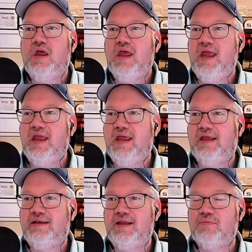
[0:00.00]

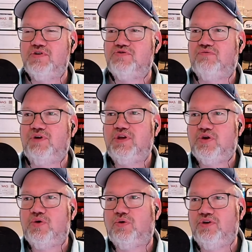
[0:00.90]
and it was really
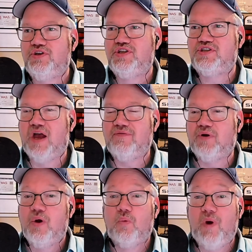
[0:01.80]
cool to discover
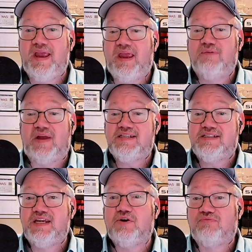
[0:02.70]
wait if i
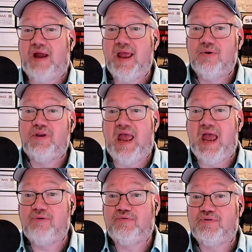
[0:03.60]
stick around
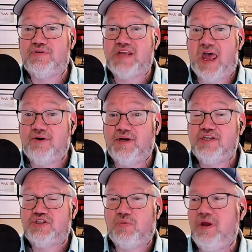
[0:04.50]
after
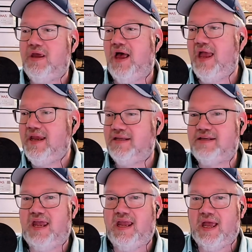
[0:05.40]
saturday's twit i get to
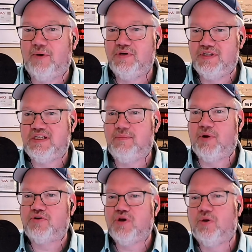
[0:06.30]
hang out with dick
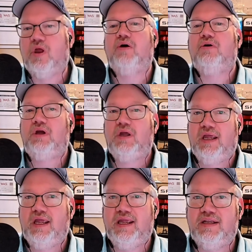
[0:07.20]
debartolo
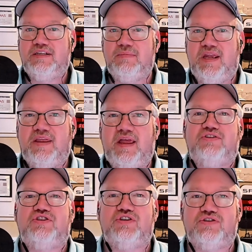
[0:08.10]
and to me
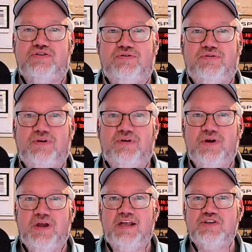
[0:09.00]
that's just
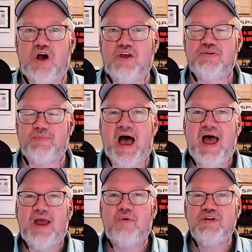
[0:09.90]
that's awesome
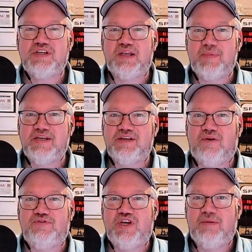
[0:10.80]
i always said to
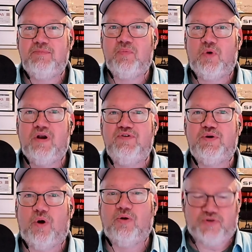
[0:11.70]
myself jim one of your
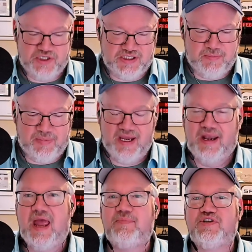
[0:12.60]
goals is to be on
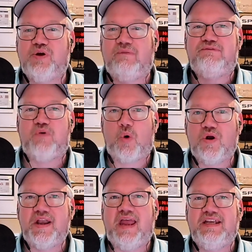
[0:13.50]
episode
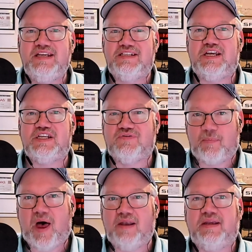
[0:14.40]
496 of a
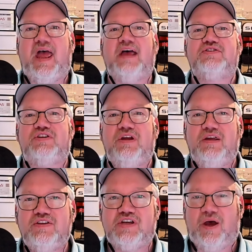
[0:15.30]
podcast
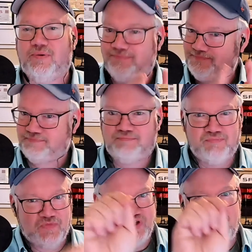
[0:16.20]
so
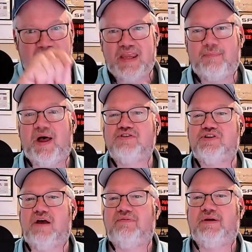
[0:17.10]
check that box
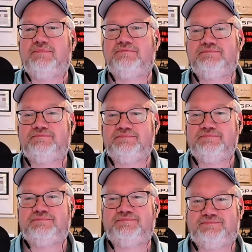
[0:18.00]
off wow
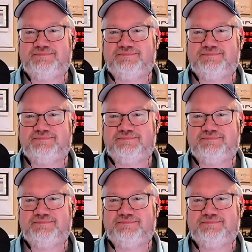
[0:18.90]
well